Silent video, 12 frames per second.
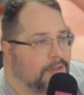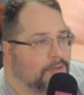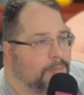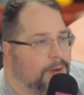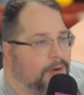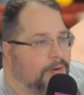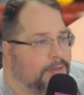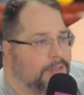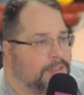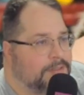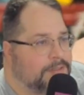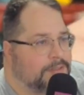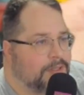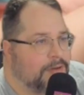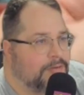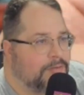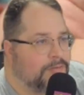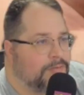parodies
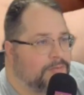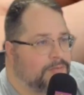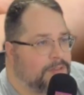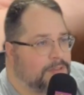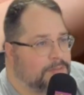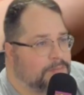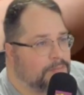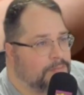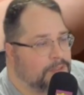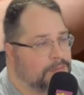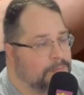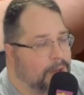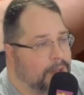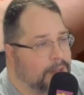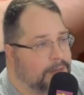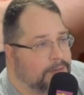of these Bond